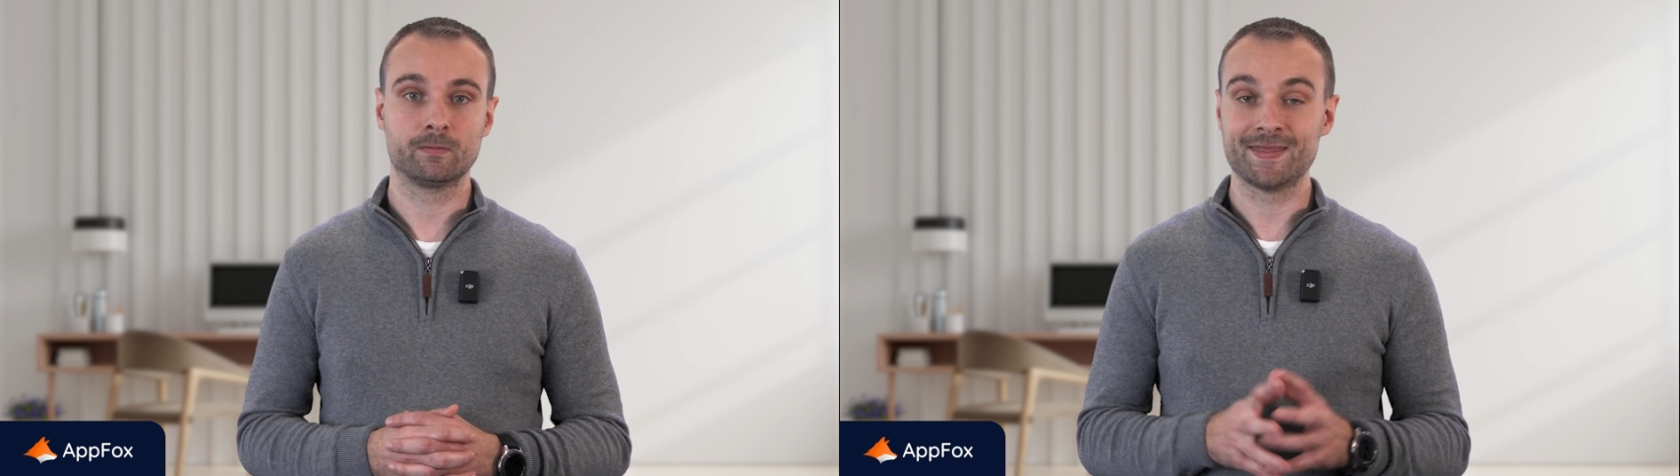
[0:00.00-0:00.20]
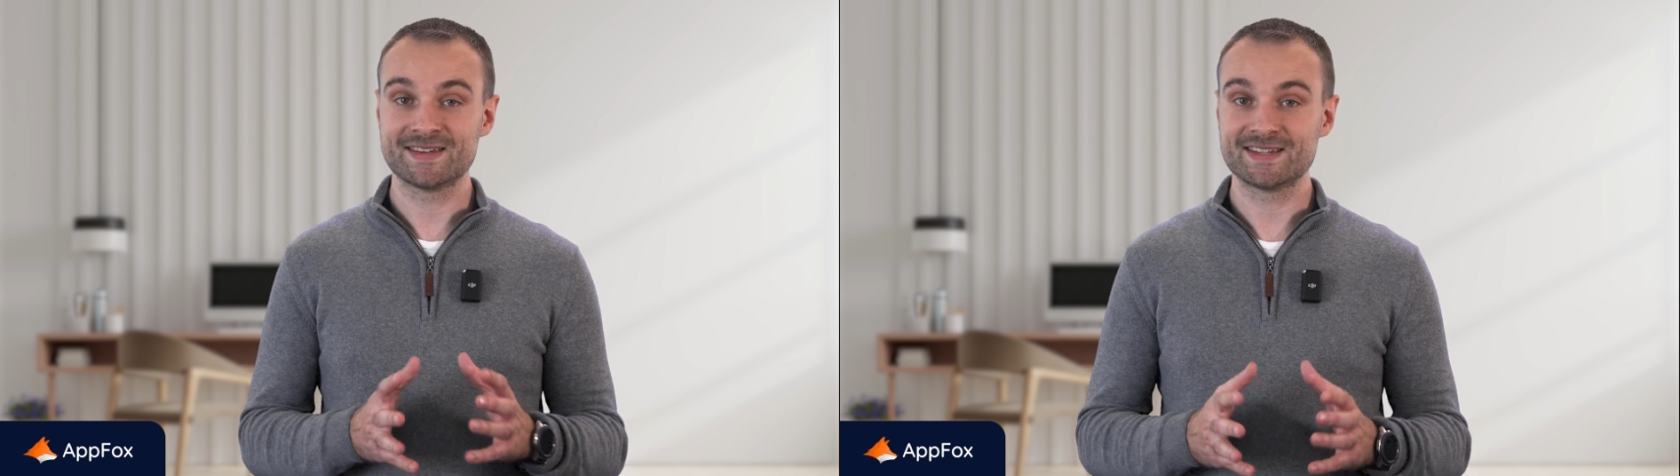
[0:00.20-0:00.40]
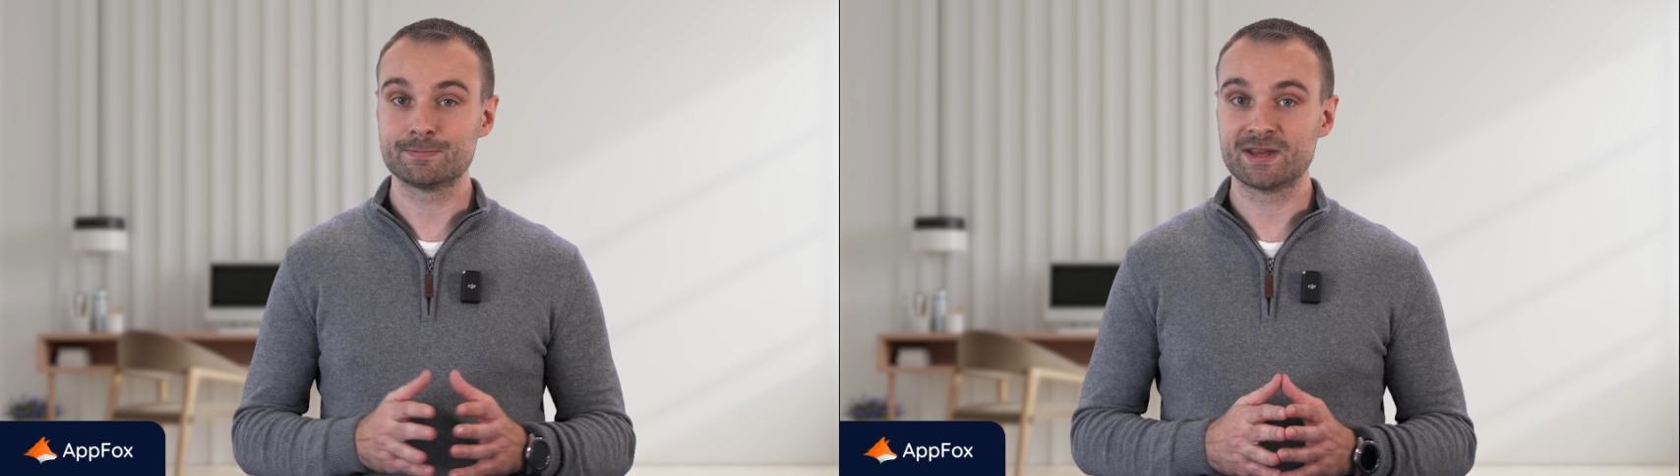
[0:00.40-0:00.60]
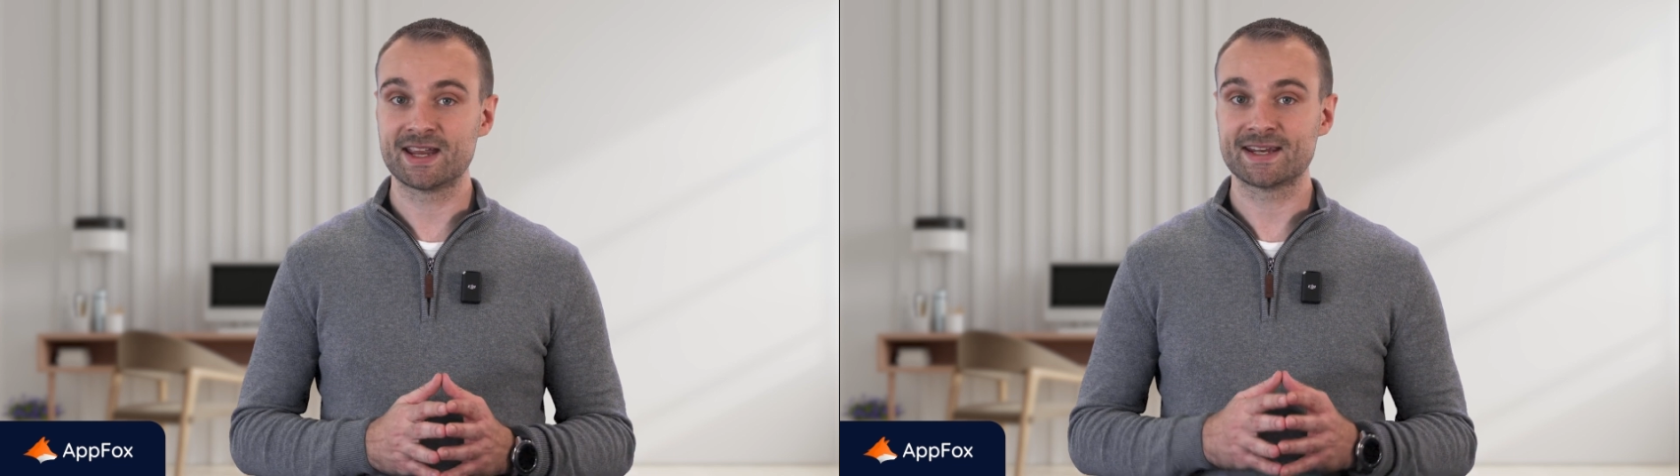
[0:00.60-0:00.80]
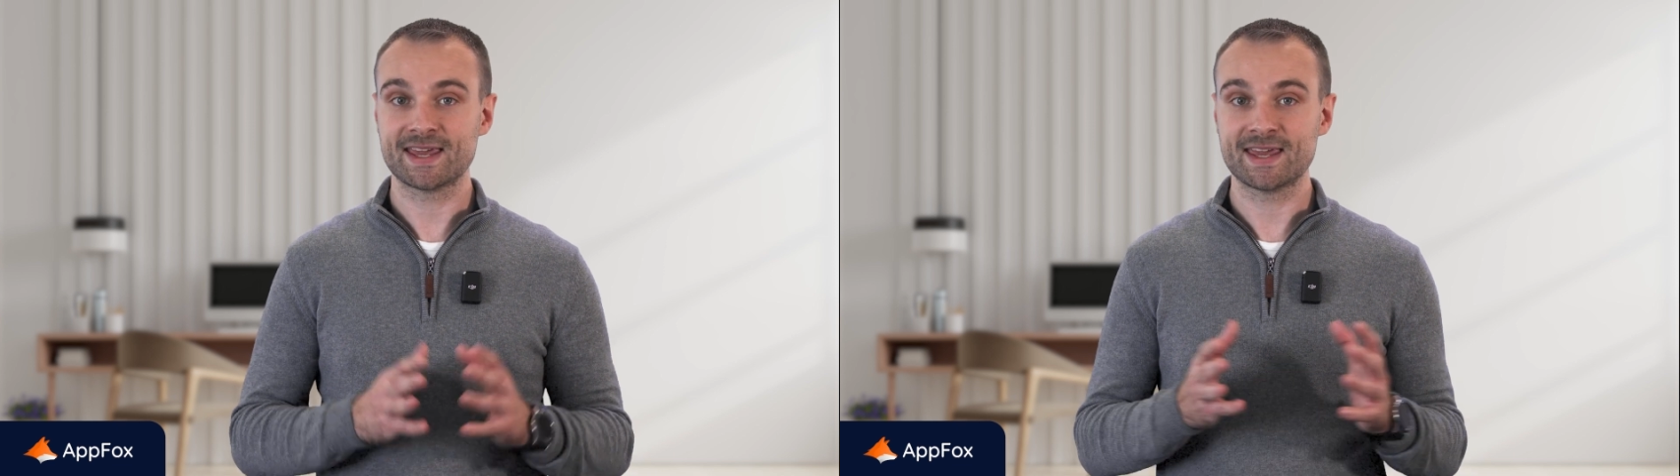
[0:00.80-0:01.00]
And this is
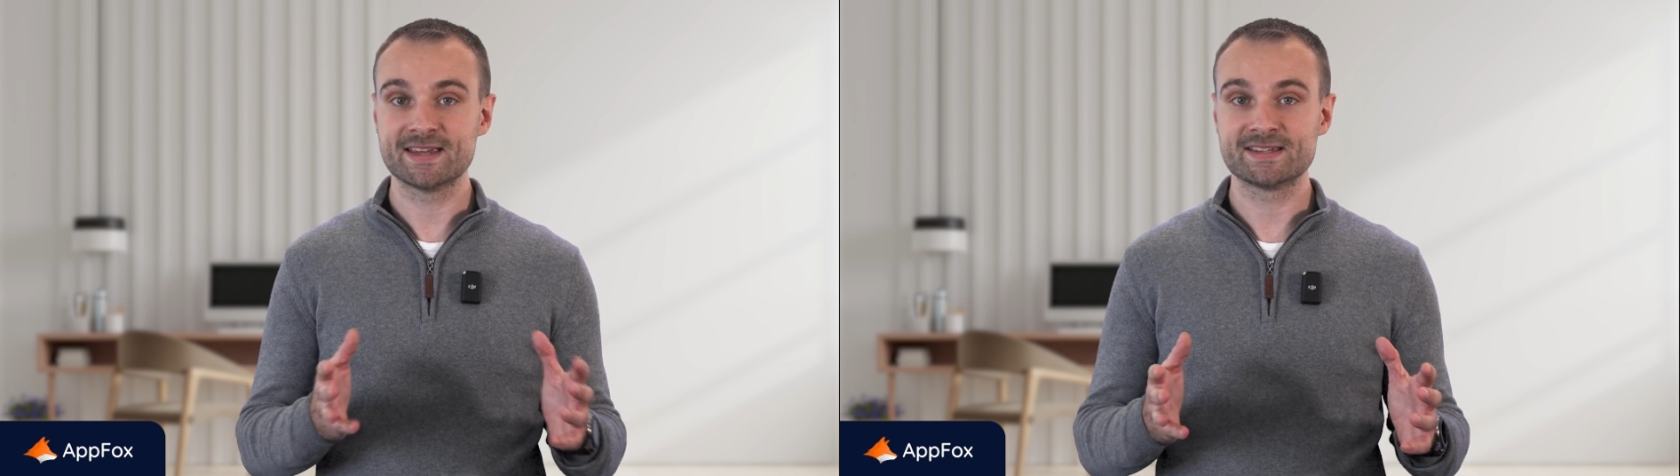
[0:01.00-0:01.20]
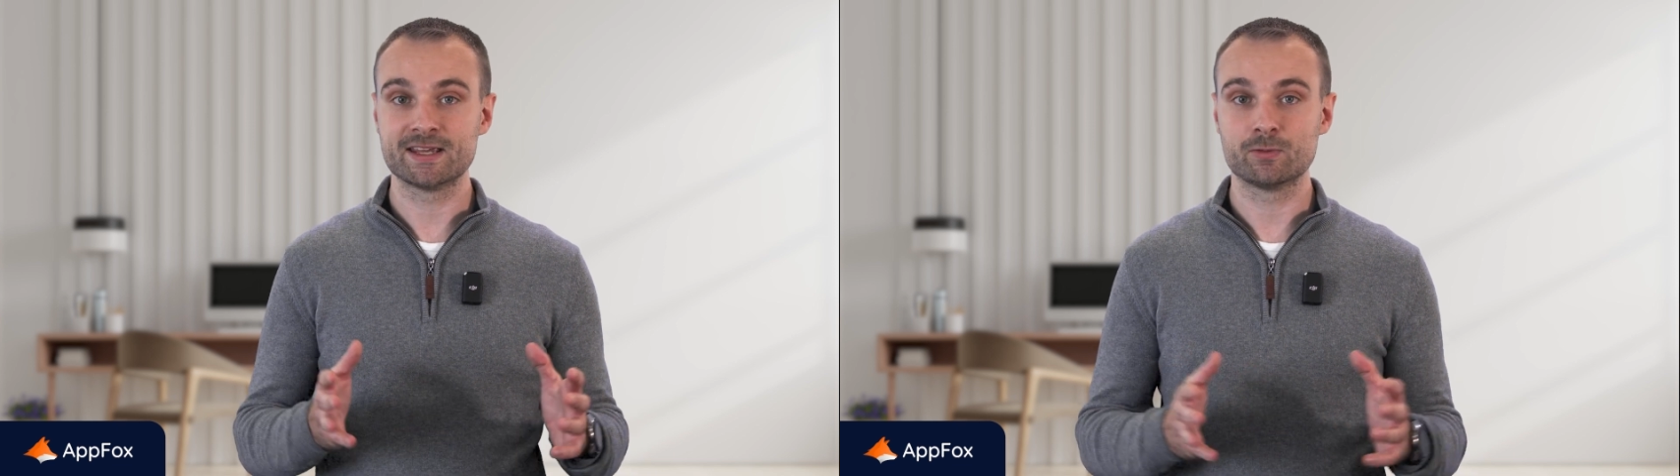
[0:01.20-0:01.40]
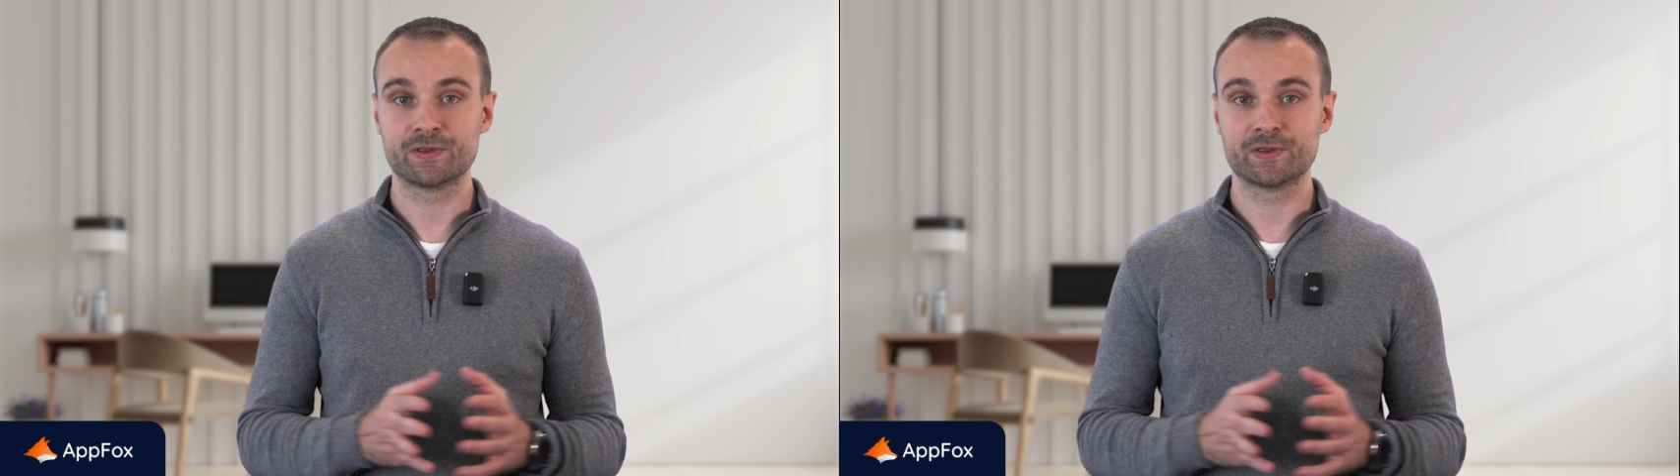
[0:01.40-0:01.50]
made easy